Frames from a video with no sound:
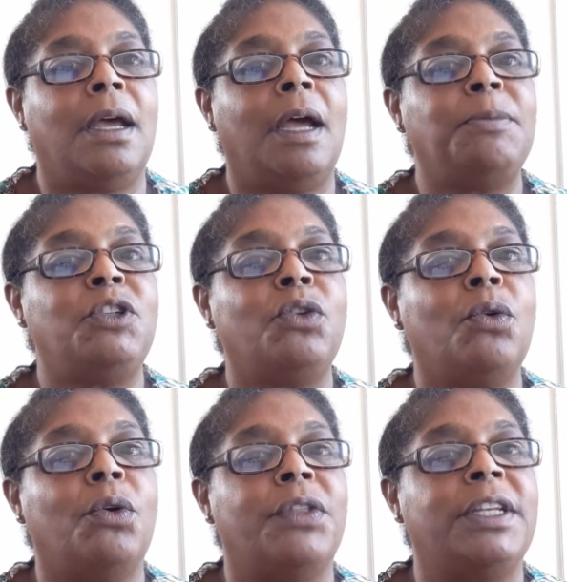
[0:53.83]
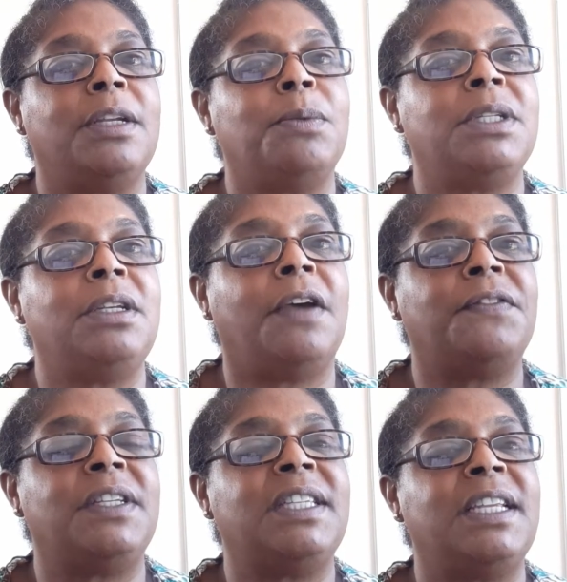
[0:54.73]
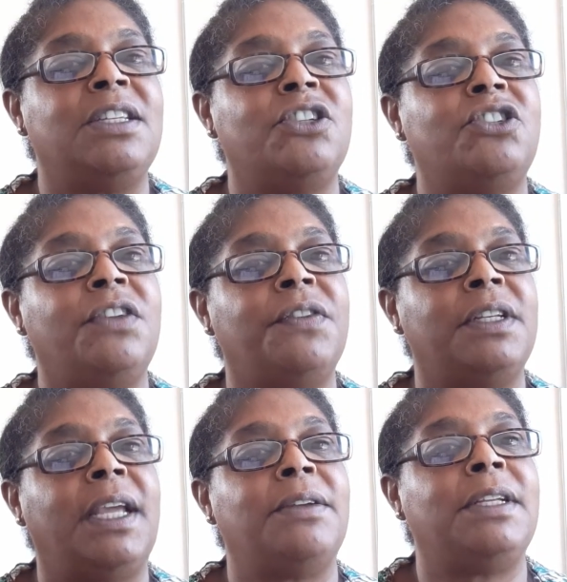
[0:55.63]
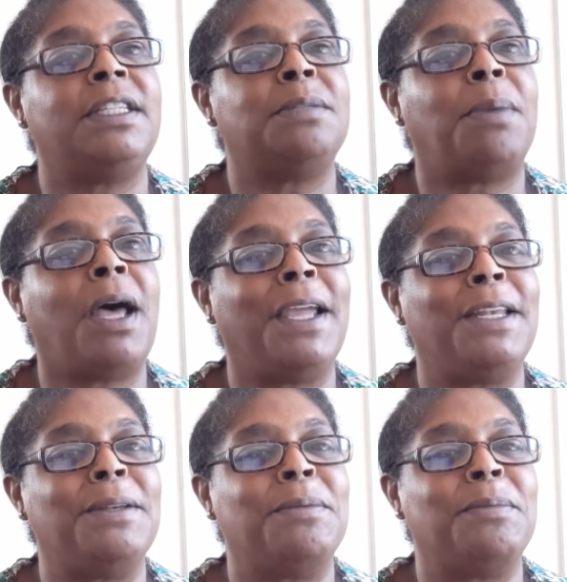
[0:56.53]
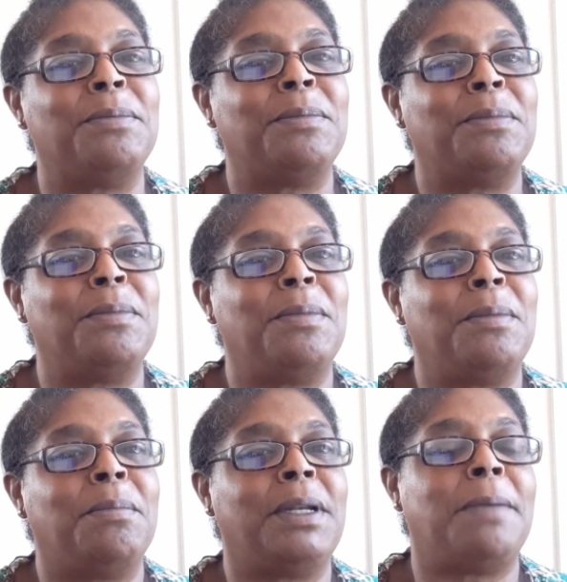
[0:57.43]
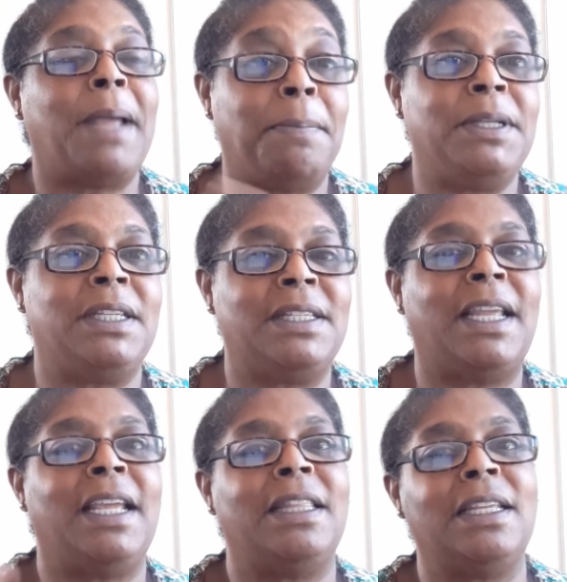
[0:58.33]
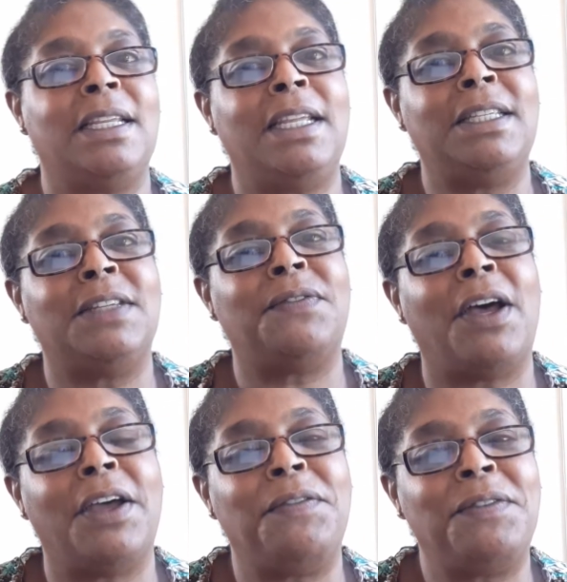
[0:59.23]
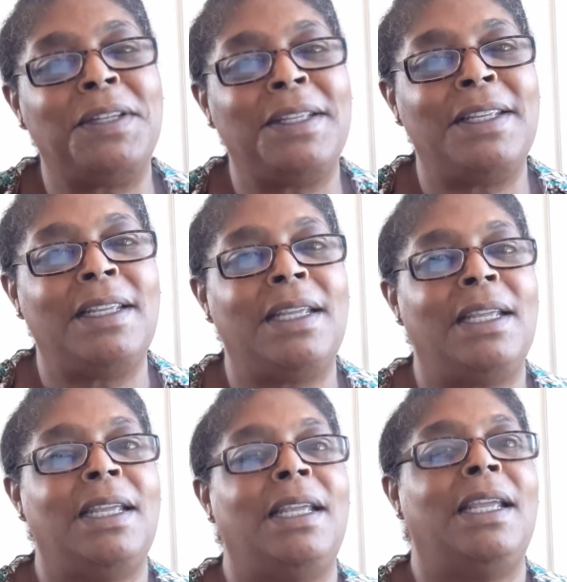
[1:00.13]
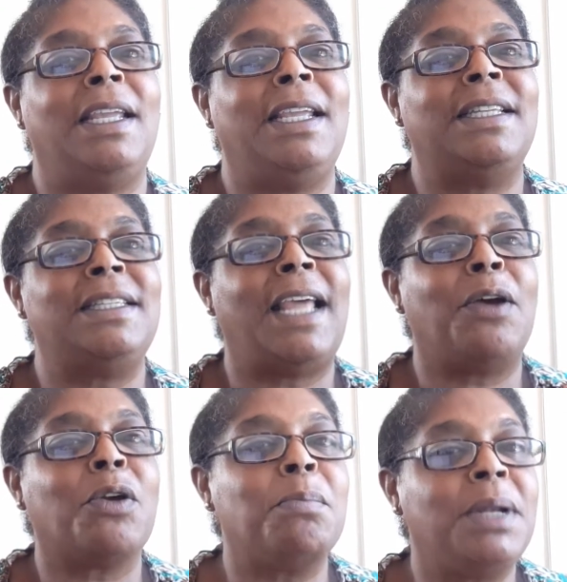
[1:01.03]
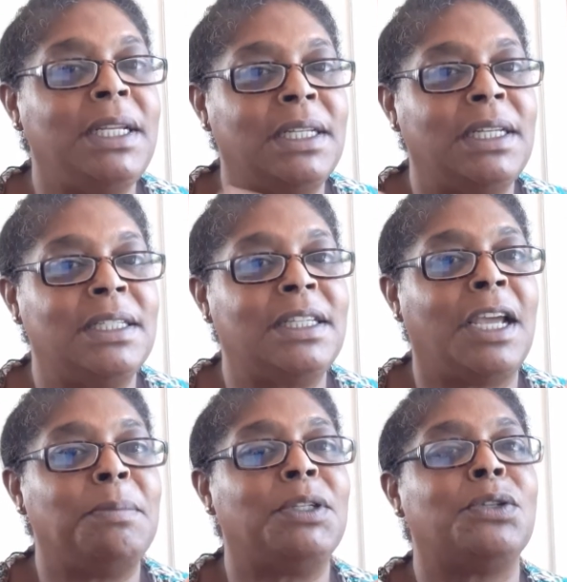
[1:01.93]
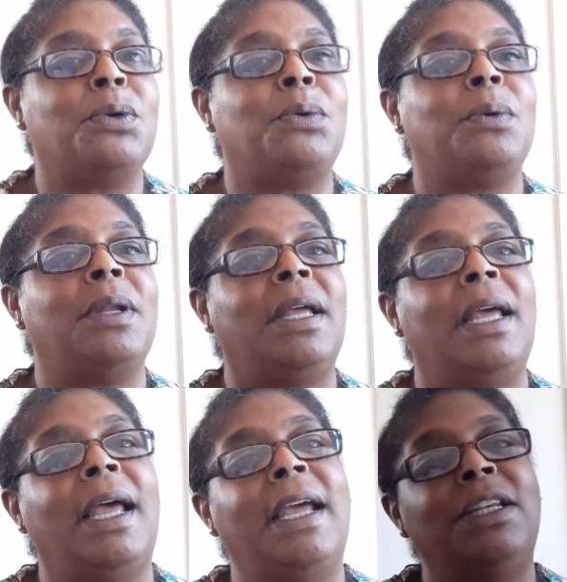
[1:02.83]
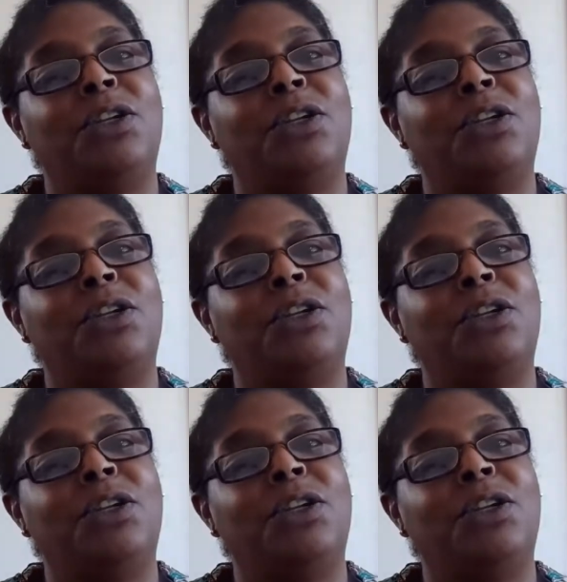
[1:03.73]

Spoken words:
I'm sure that it was enough to send a shiver down his spine, but I'm happy to say that he survived. He has now completed his time at school and